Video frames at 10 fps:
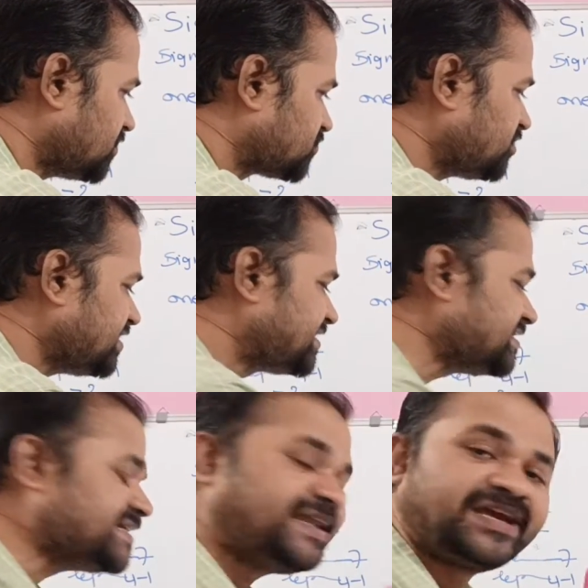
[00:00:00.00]
So this
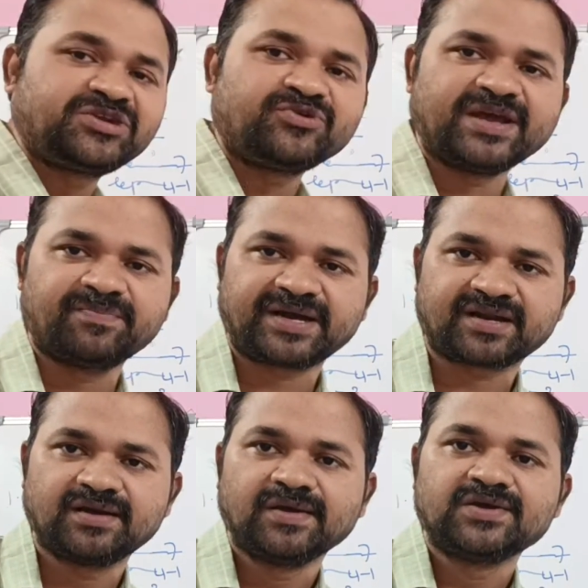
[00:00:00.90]
is a negative
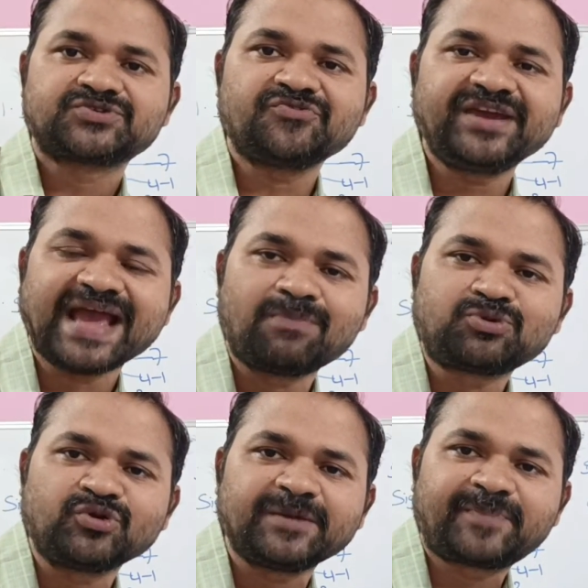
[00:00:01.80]
number. So we have
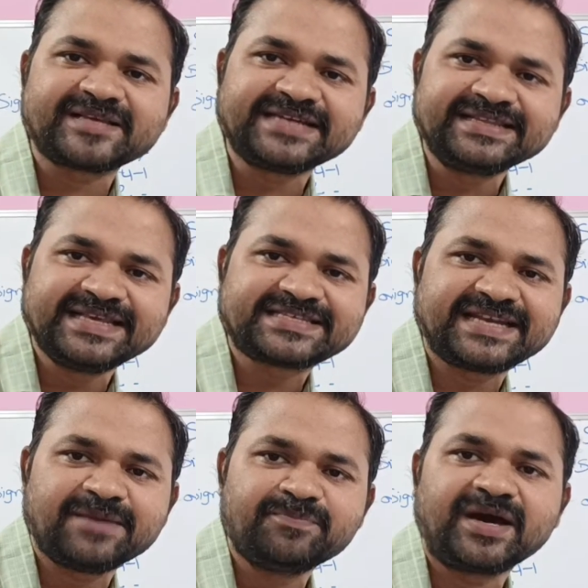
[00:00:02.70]
to represent this
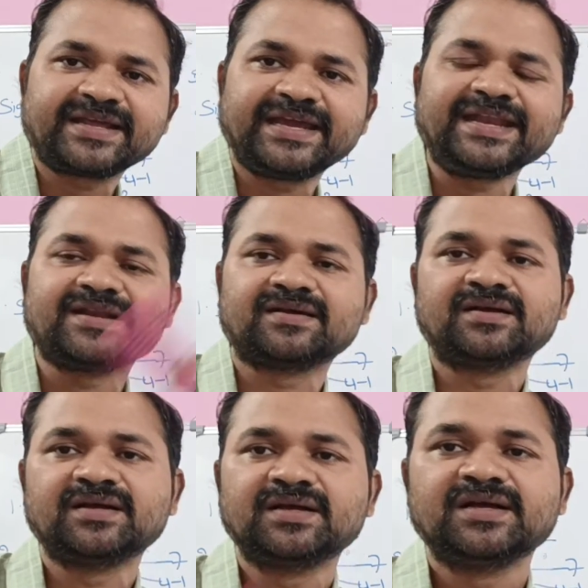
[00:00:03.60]
number in
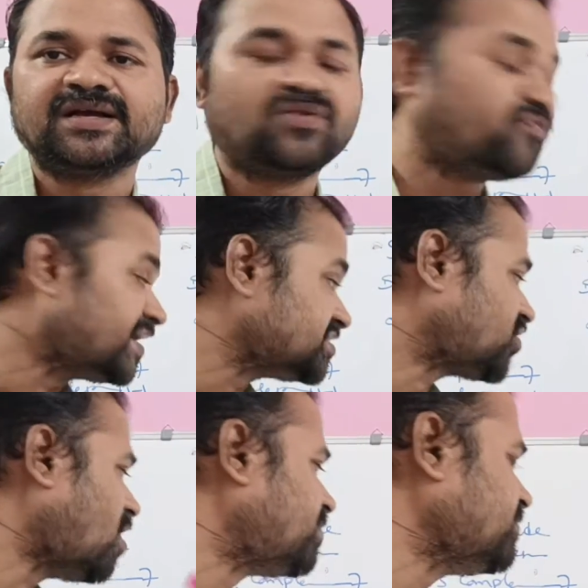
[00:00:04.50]
1's
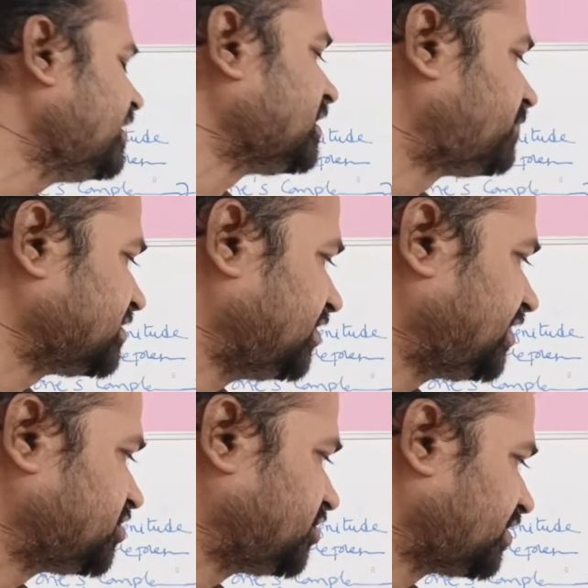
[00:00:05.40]
complement
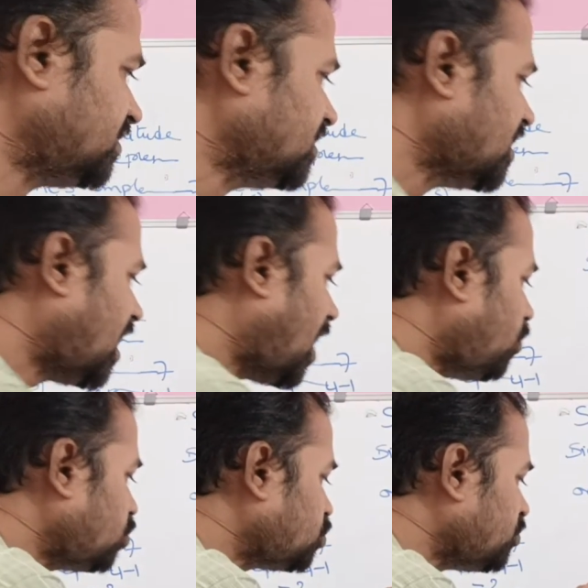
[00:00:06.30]
representation.
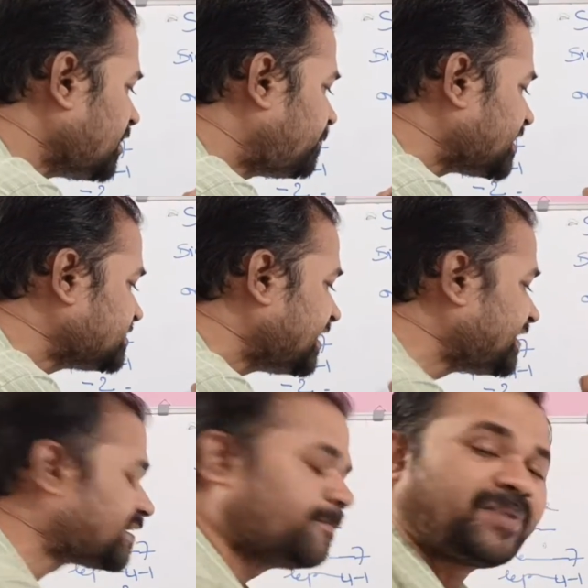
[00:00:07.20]
How to
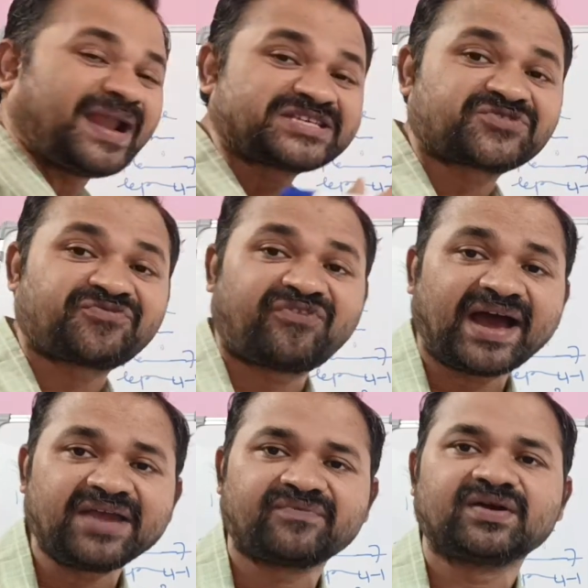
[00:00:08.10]
represent plus
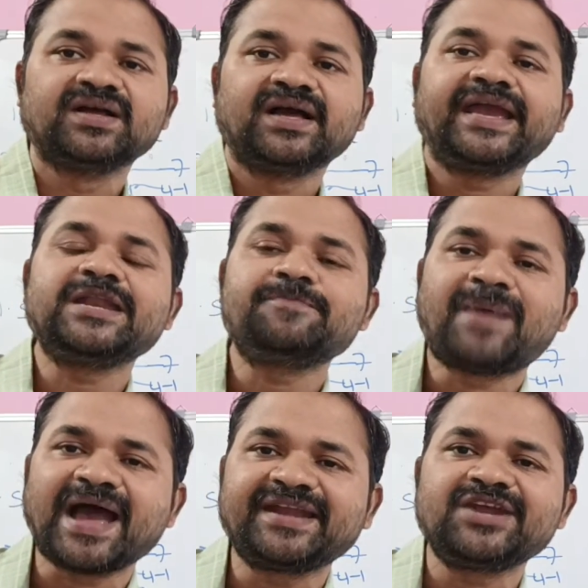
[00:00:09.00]
5 in
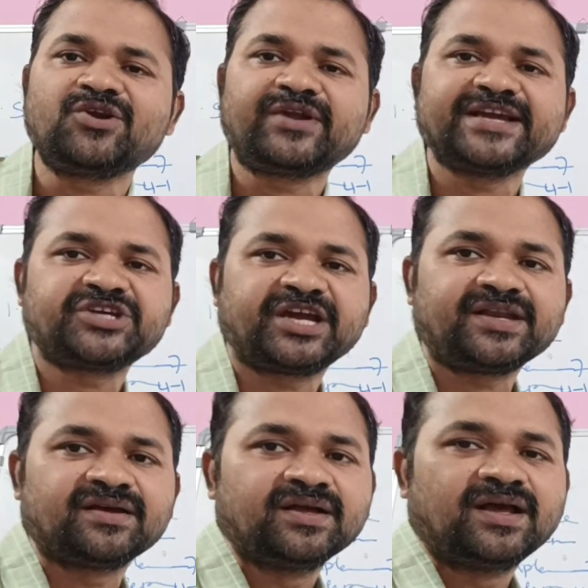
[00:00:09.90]
binary
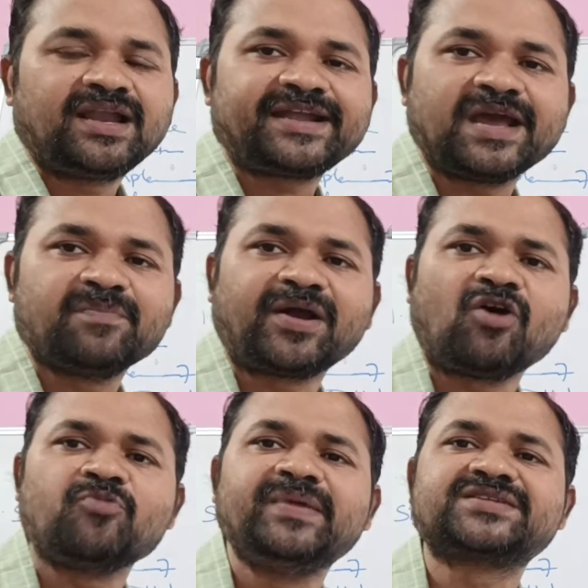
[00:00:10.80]
notation? Let number
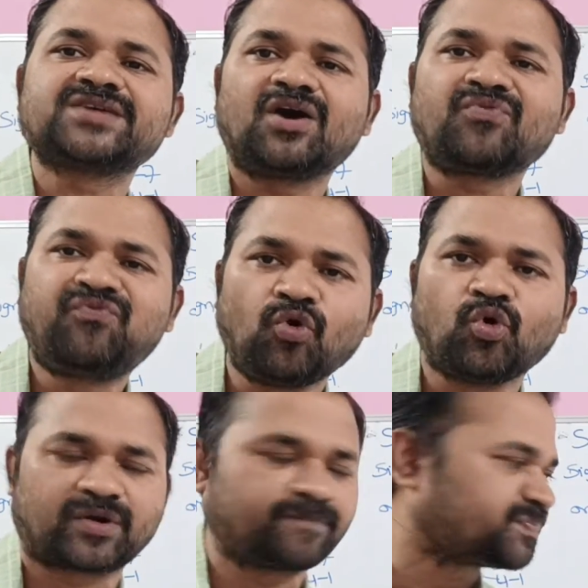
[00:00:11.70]
of bits are
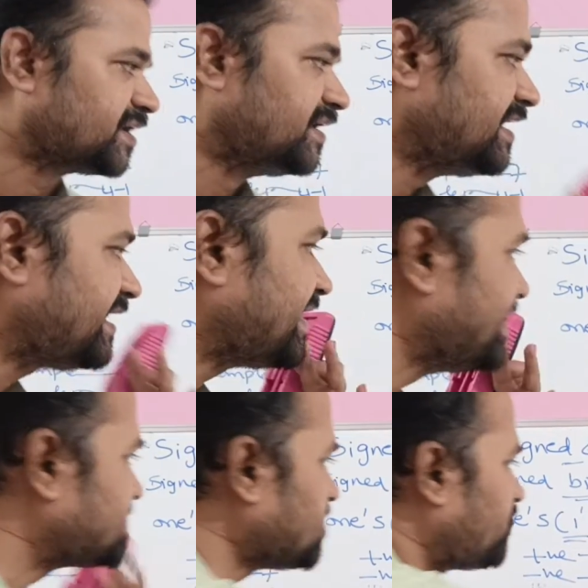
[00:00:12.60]
4. Let n
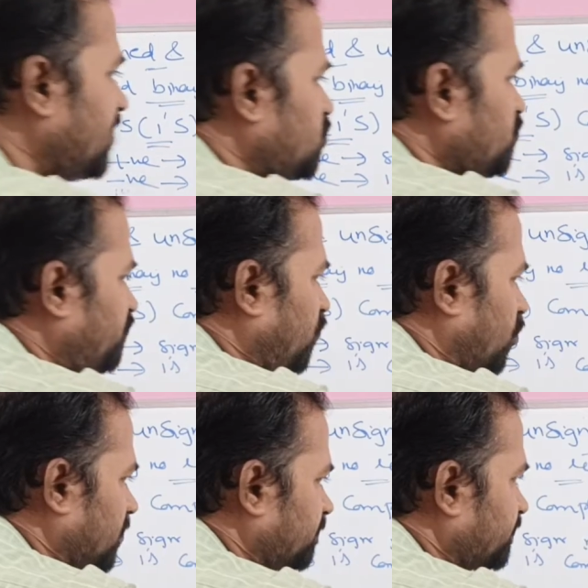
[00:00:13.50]
is equal to
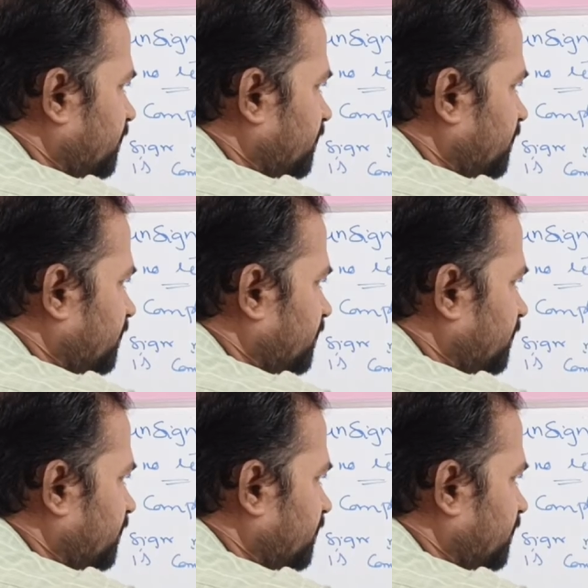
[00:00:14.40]
4.